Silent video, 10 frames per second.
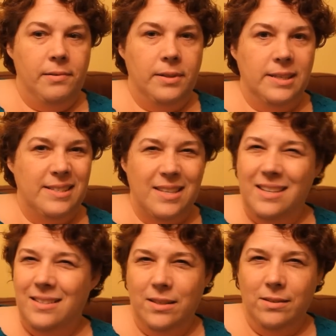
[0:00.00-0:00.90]

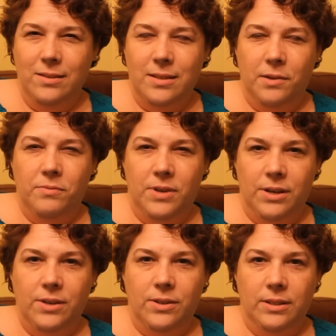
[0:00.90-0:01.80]
Listening skills. I have
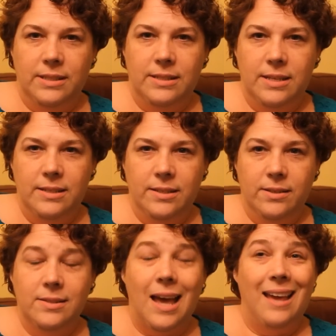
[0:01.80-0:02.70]
very good listening
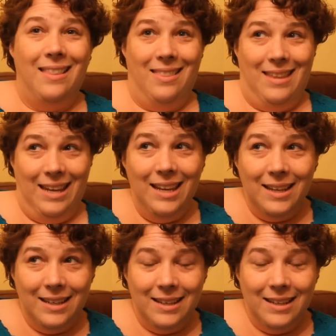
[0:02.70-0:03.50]
skills, I think.